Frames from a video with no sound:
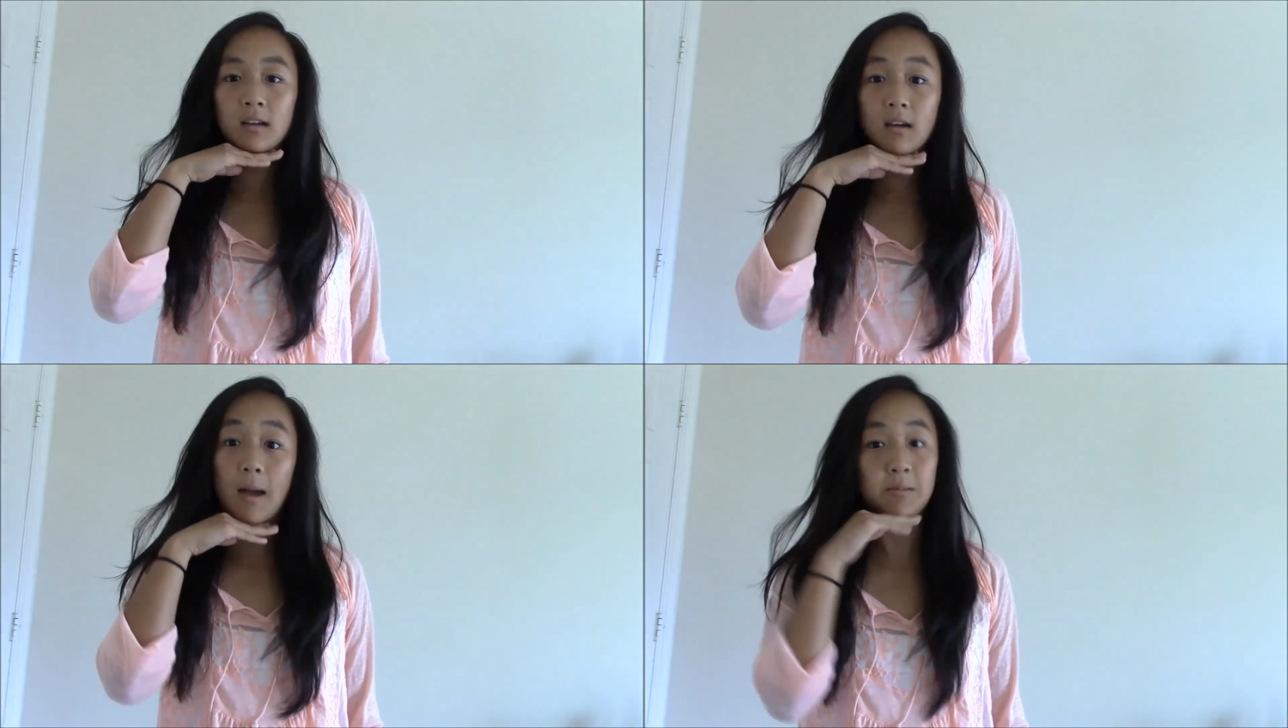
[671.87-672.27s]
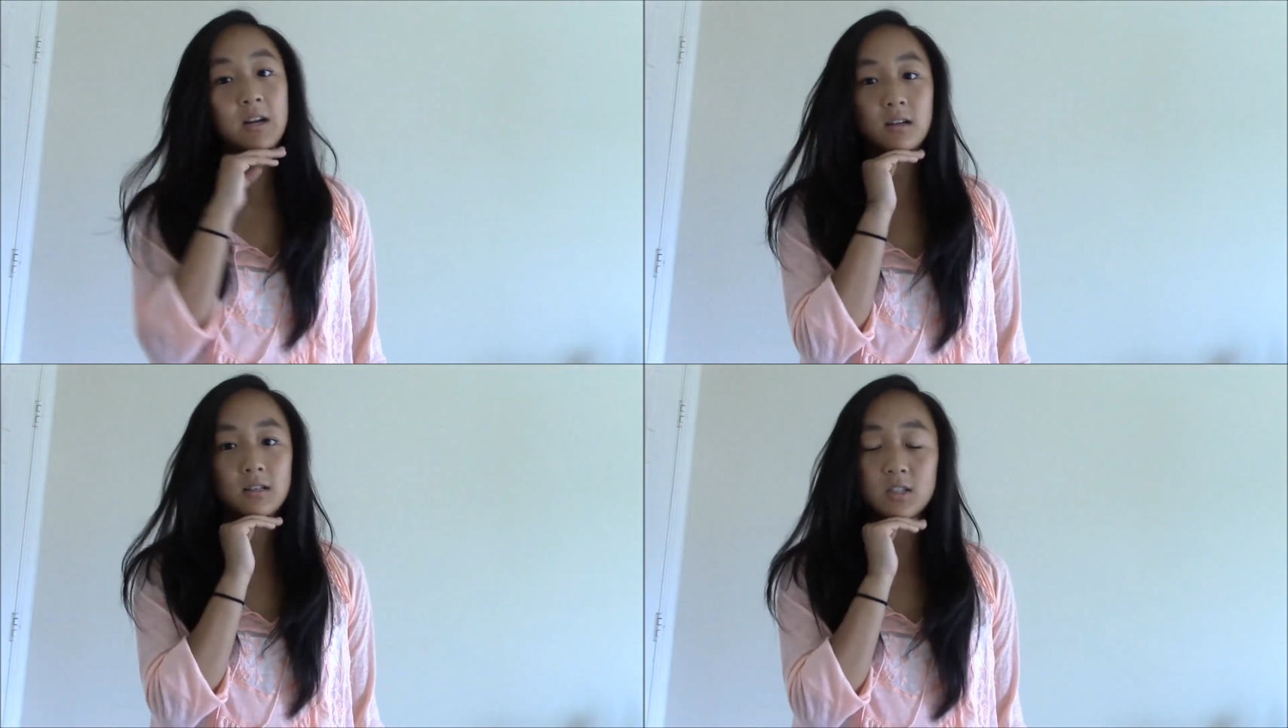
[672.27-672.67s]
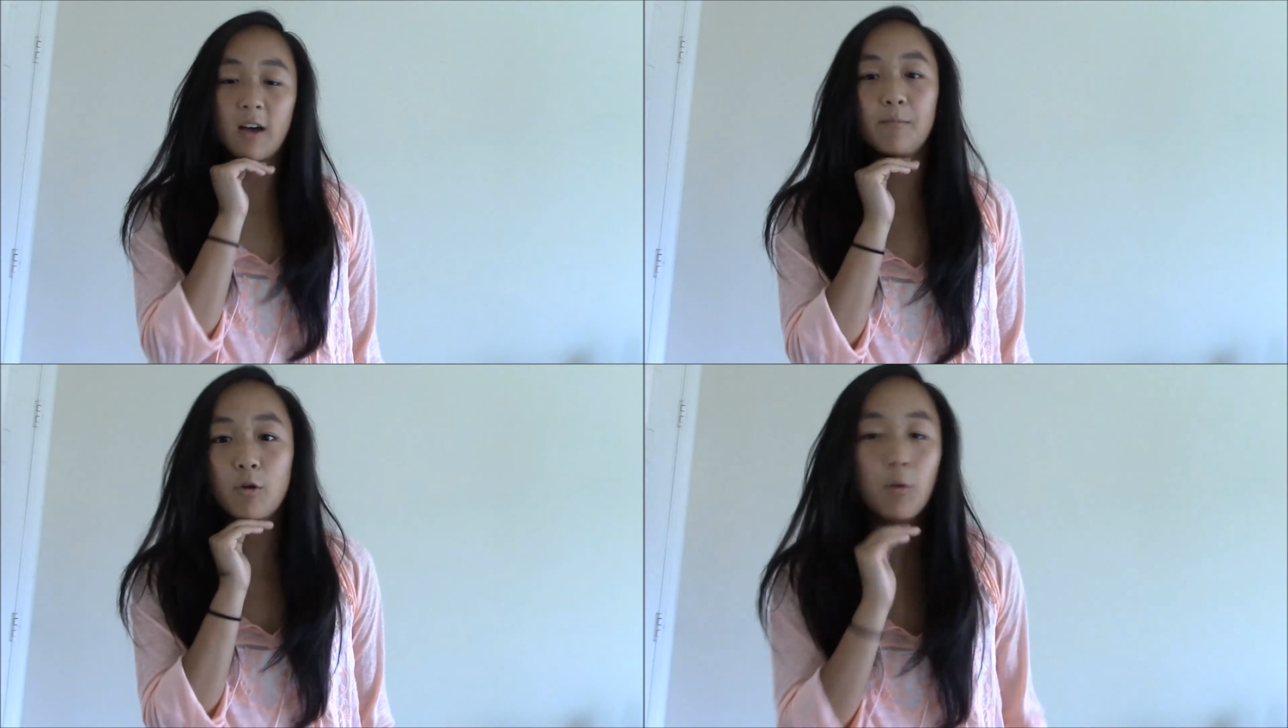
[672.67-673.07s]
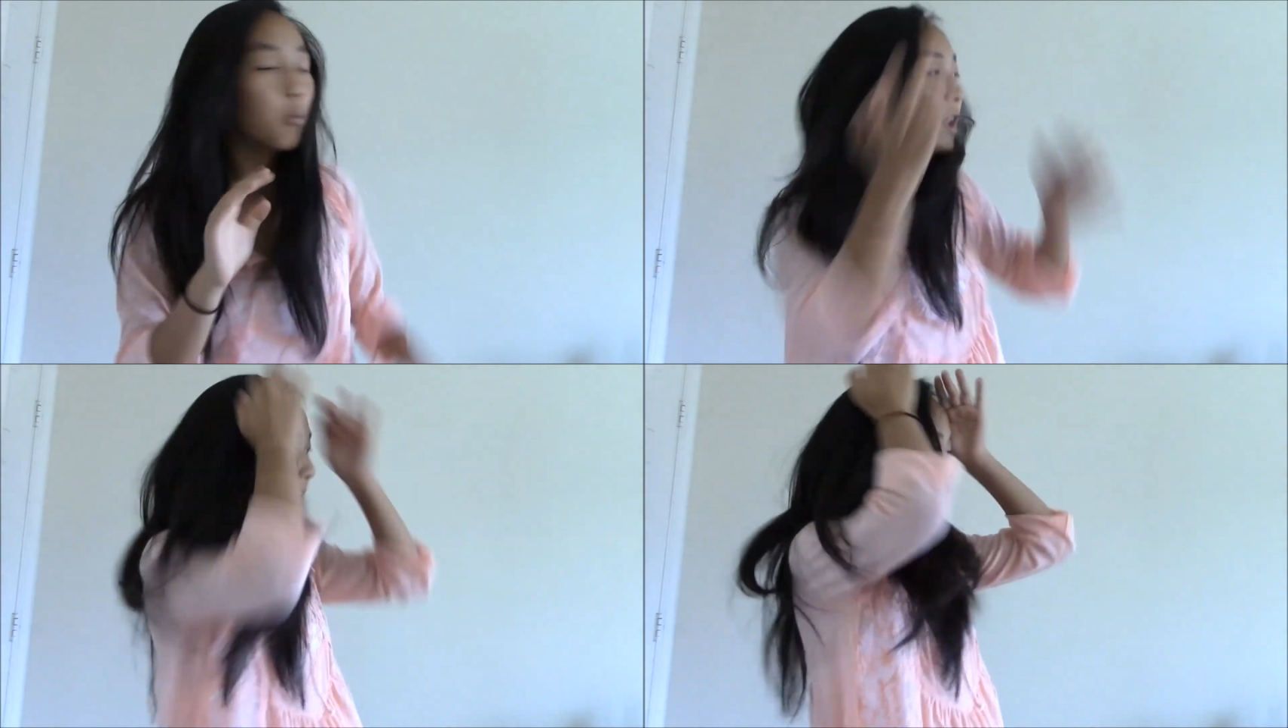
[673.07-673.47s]
I'm not a sophomore?
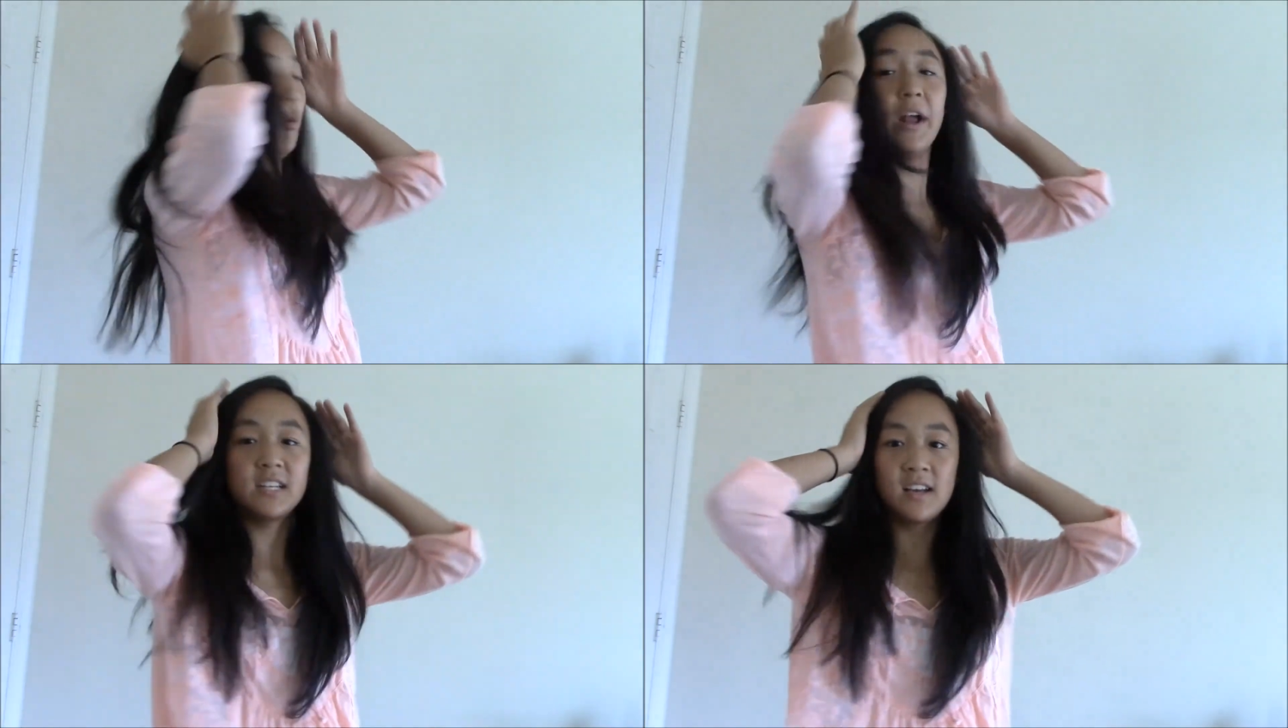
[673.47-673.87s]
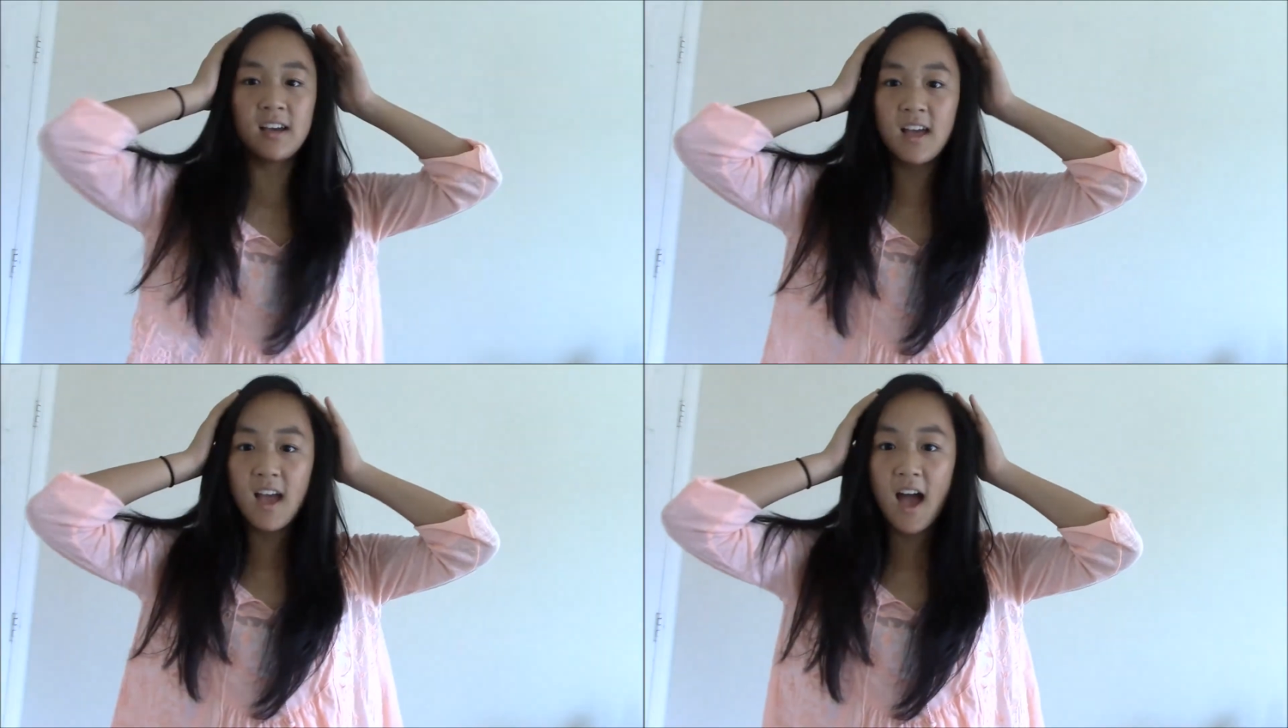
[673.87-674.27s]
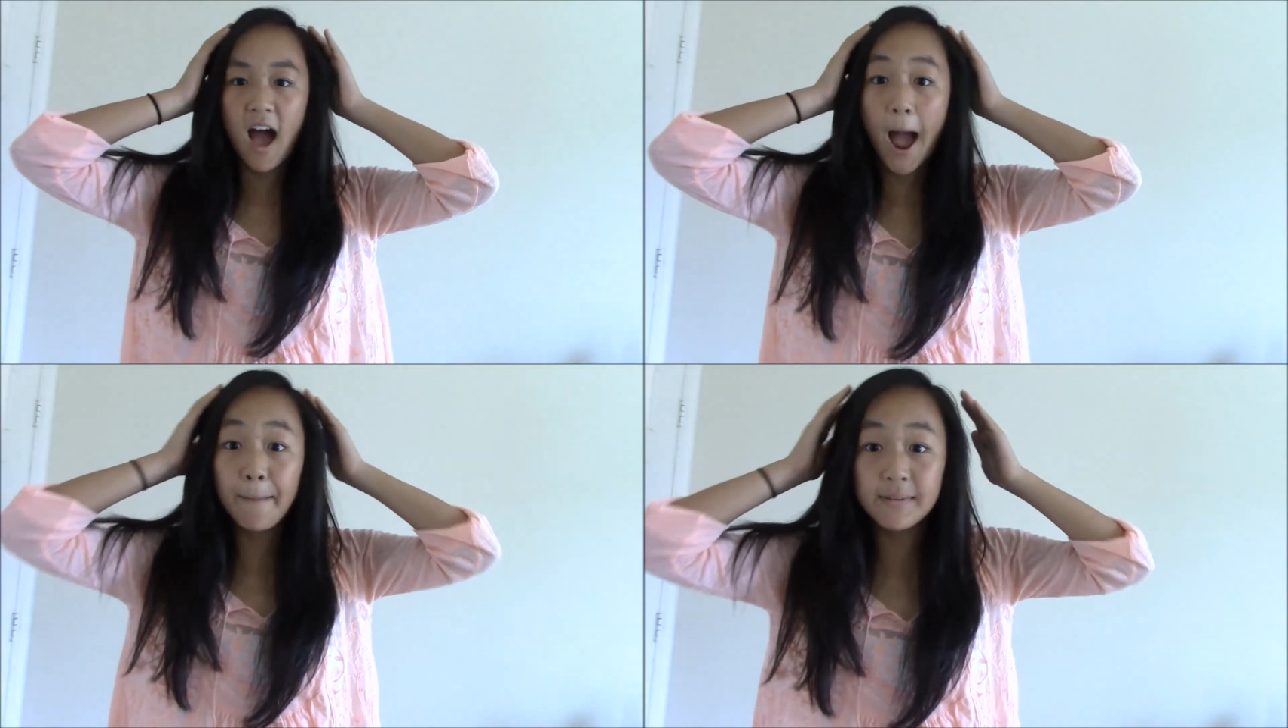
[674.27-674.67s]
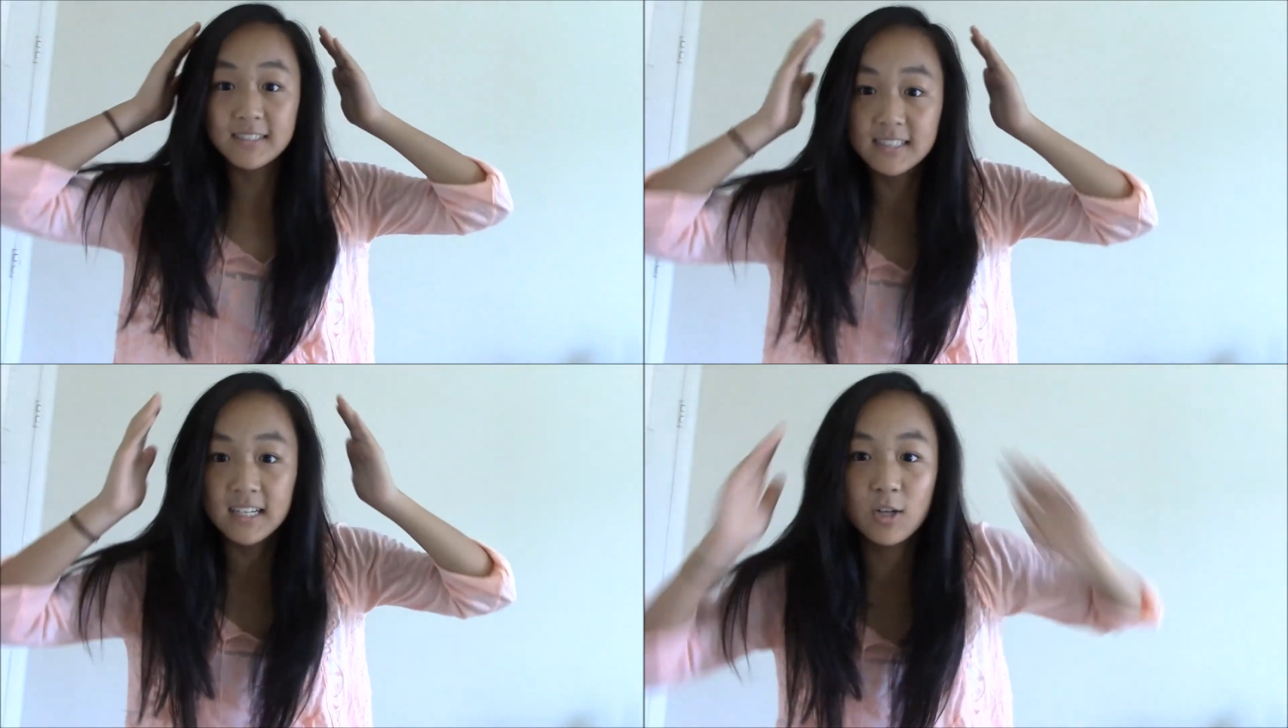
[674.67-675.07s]
What? What? I'm a
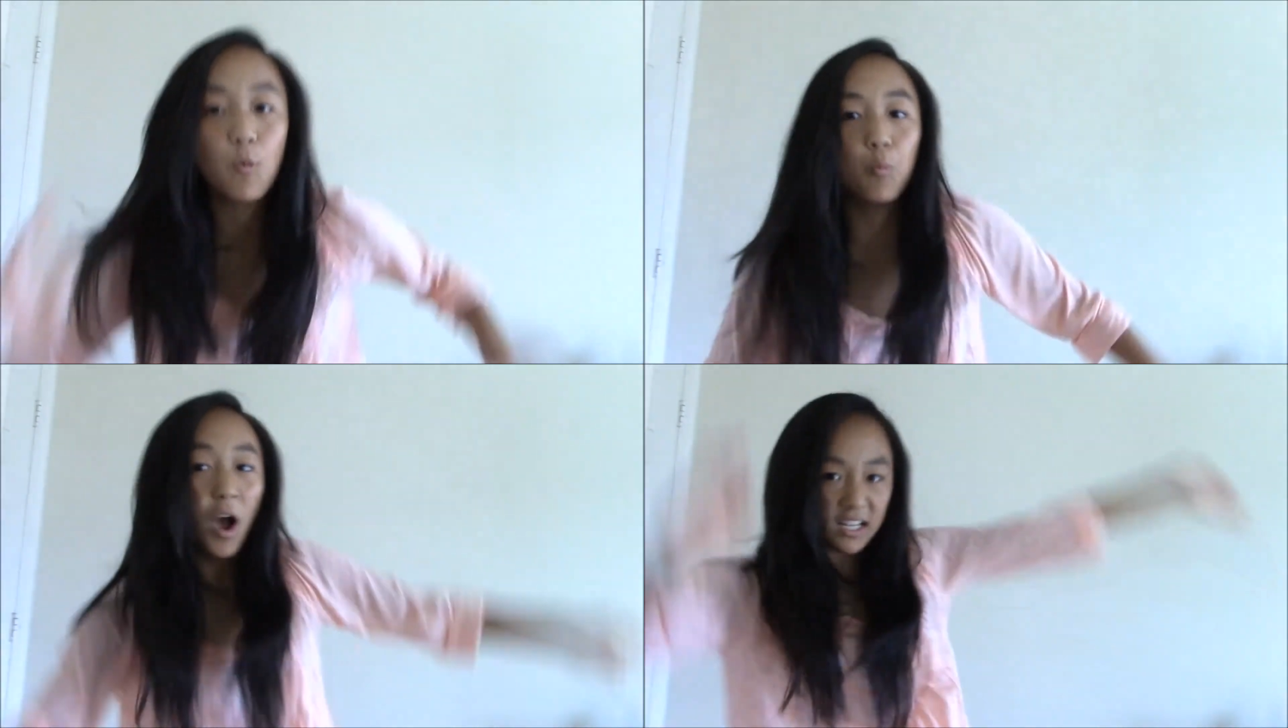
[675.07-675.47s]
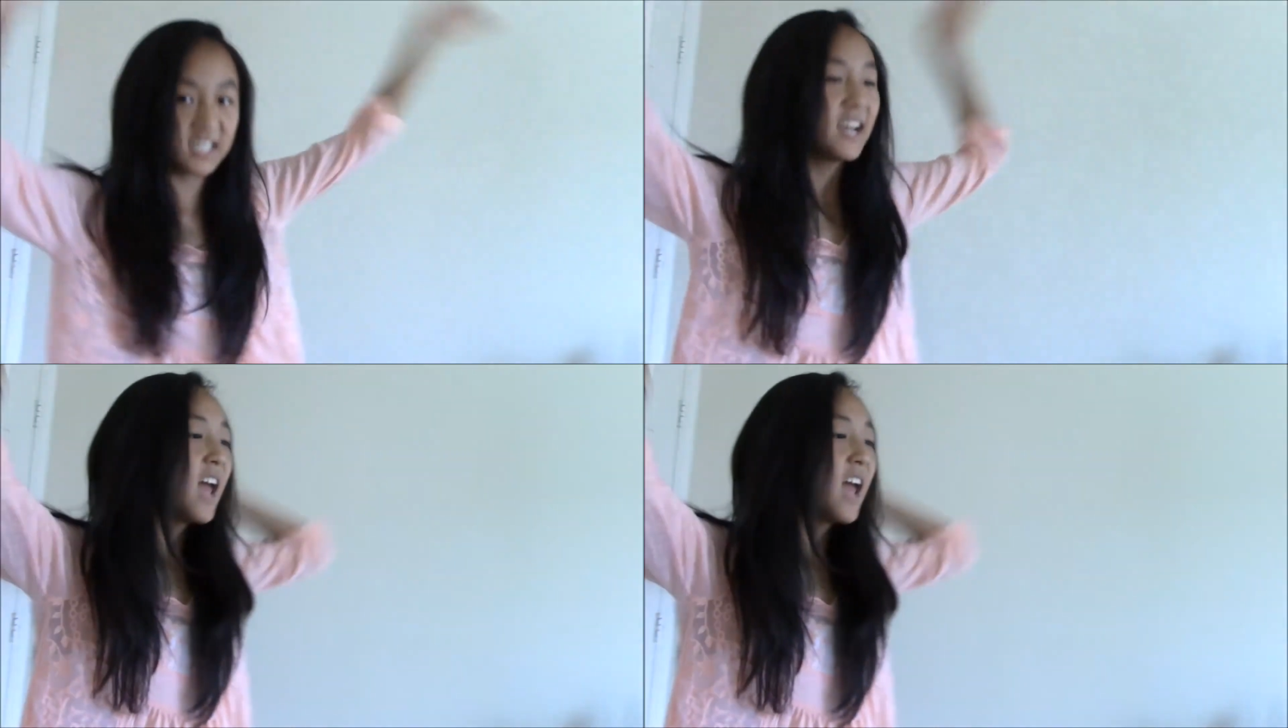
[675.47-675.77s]
senior? What?